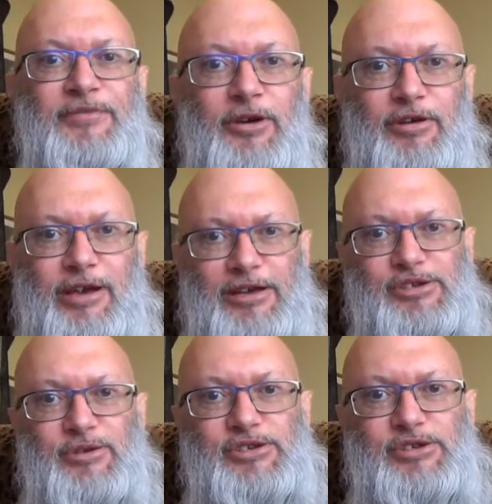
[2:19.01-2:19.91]
Okay,
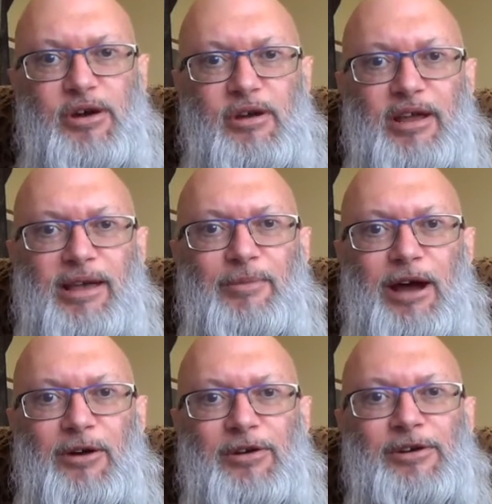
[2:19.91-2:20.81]
so it's talking
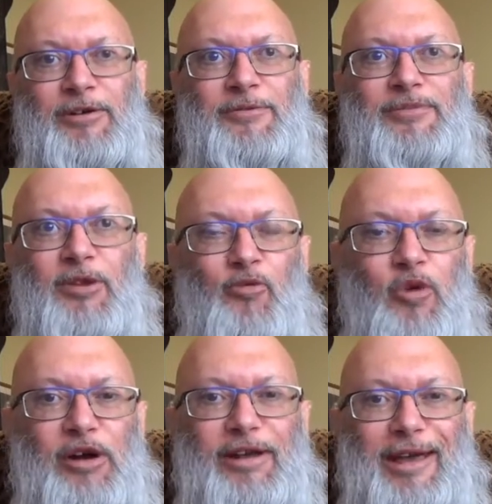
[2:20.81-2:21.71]
about
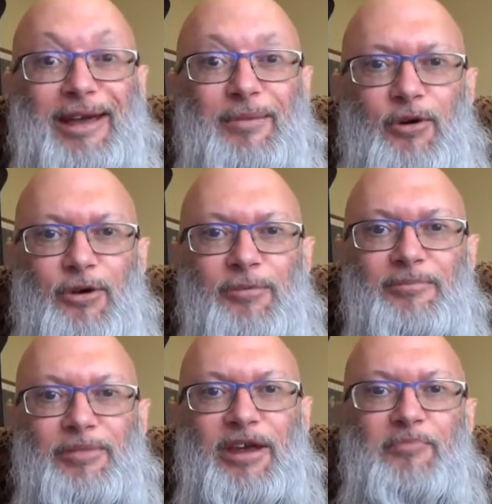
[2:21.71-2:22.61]
one animal
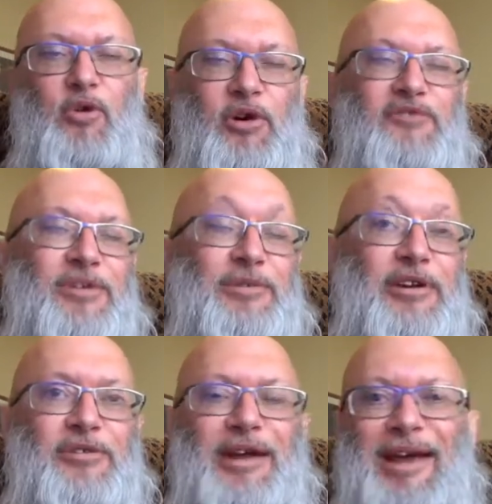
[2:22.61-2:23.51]
being born from
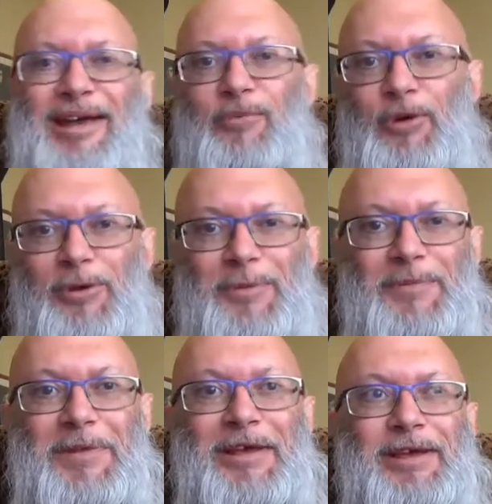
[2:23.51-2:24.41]
another animal.
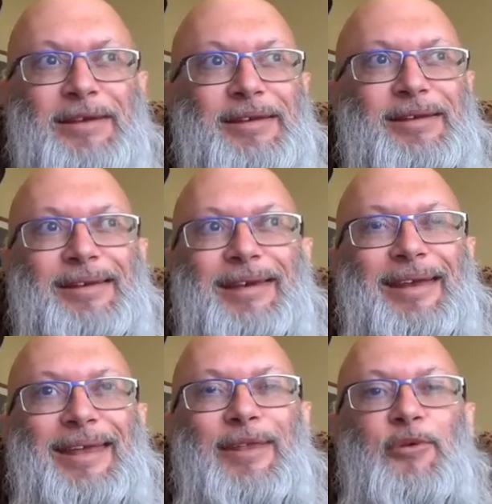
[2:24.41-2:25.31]

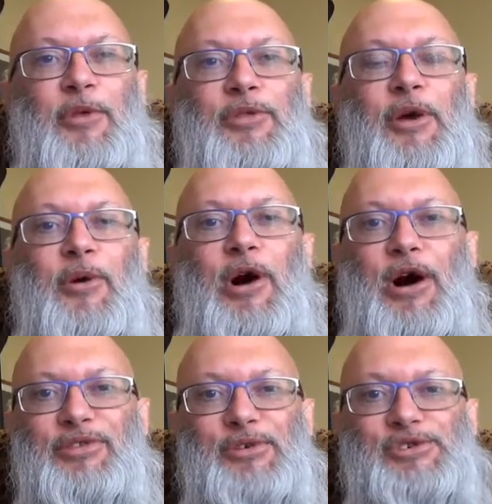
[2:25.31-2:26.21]
And the
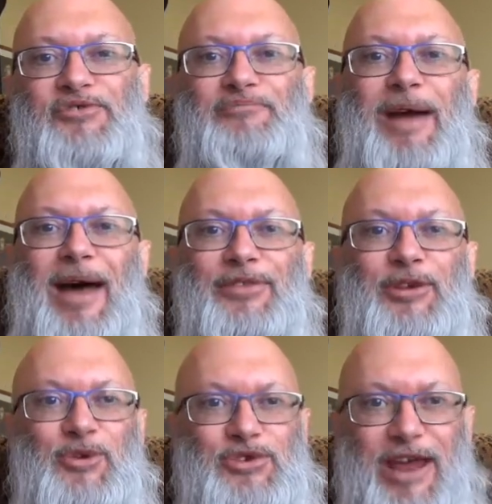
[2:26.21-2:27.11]
authors of
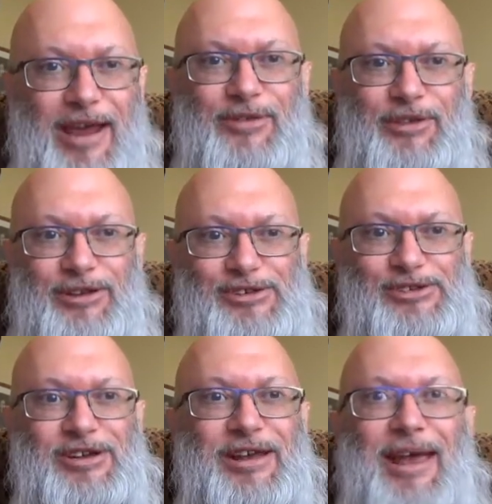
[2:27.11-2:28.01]
Matthew take
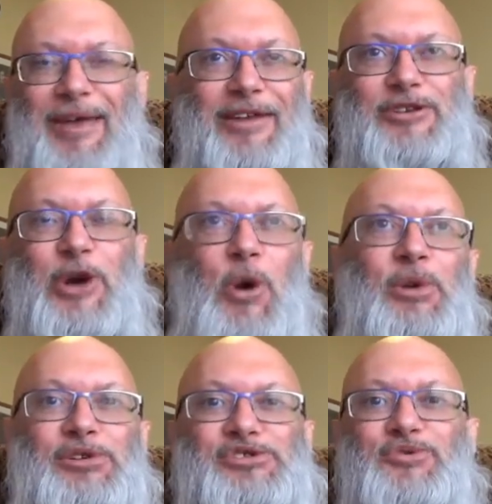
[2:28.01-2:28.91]
this and they
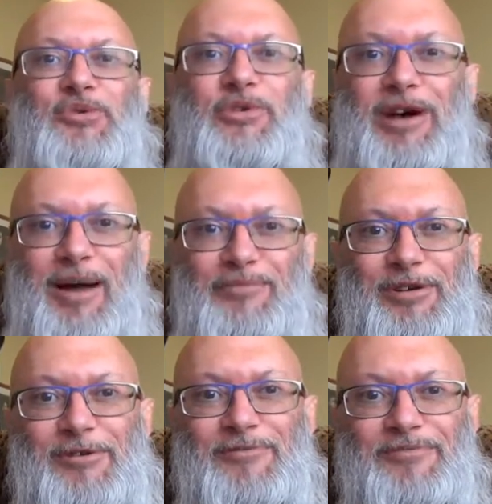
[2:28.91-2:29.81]
totally screw it up.
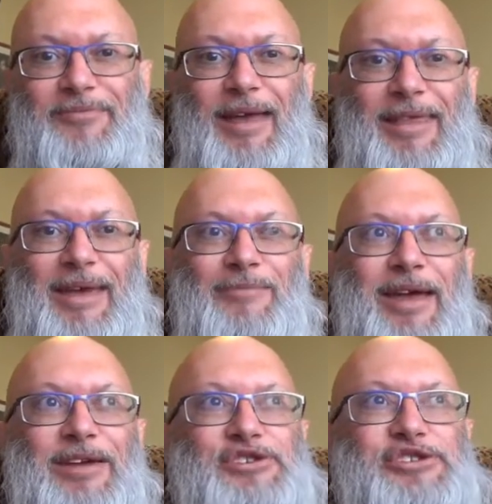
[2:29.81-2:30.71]
And they
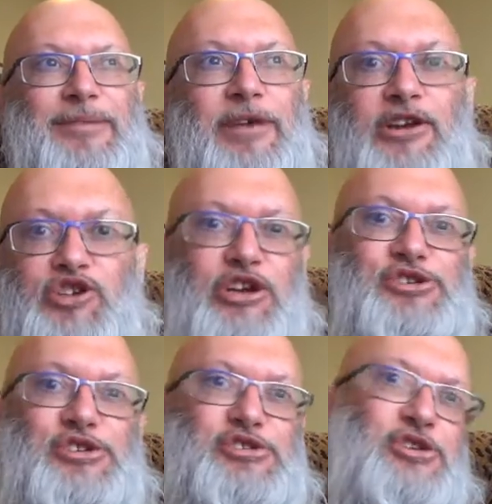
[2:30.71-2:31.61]
make it seem like
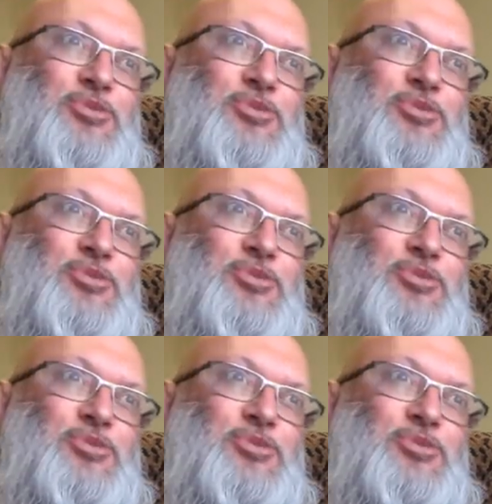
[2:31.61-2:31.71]
Jesus is